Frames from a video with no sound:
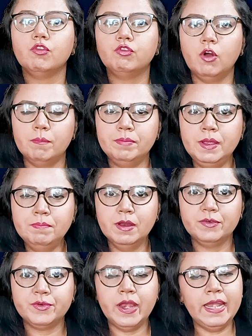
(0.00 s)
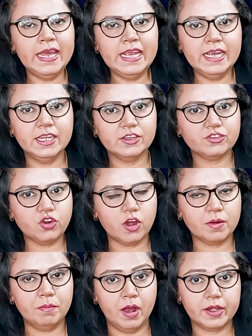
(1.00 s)
For people trading in the
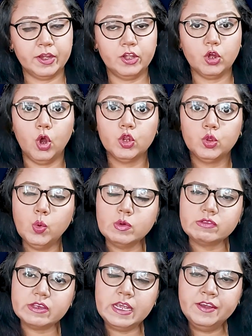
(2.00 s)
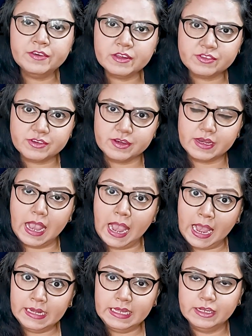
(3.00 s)
stock market or those interested
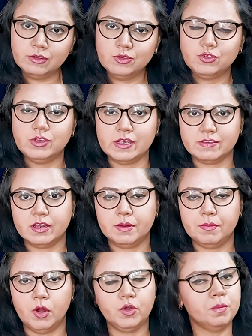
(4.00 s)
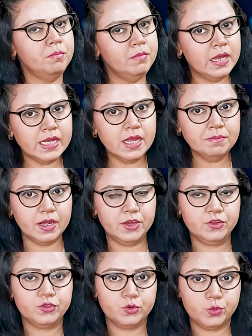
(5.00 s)
and enthusiastic about making
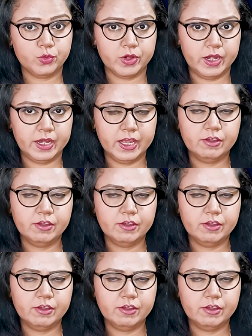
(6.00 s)
money through trading,